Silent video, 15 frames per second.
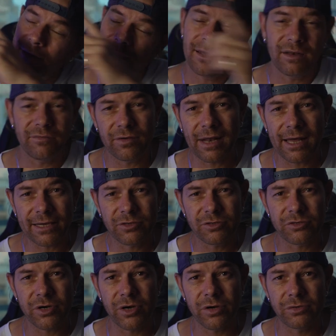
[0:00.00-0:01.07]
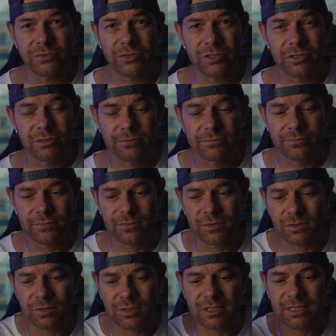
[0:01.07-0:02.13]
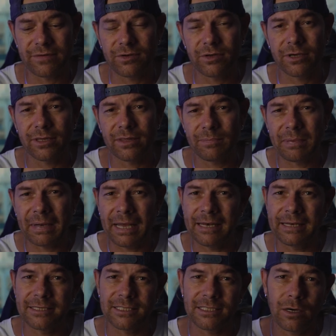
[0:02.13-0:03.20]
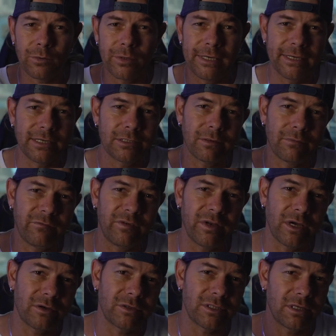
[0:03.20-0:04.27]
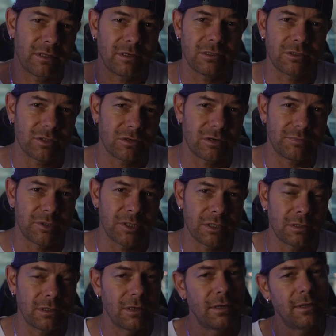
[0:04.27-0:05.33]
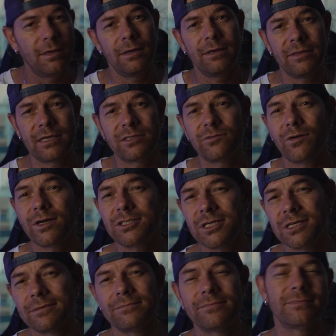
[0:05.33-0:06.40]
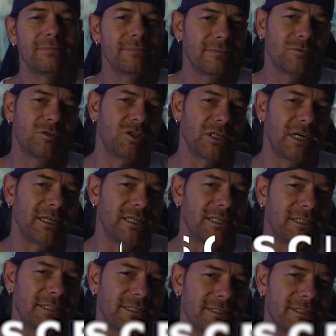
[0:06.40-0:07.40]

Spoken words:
And if you like drones, just have a look in the playlist. I will link some videos in the description. Thanks for watching. Shandies.